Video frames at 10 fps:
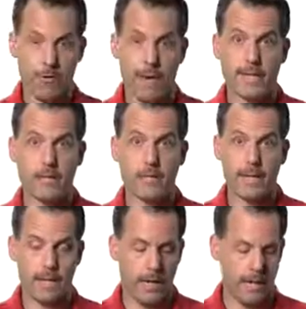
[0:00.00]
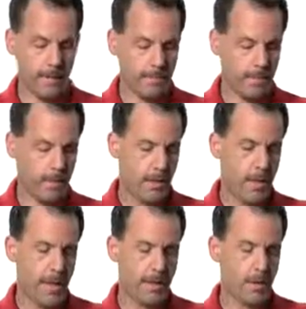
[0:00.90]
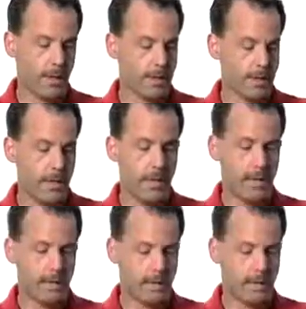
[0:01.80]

transmit data. And you can see that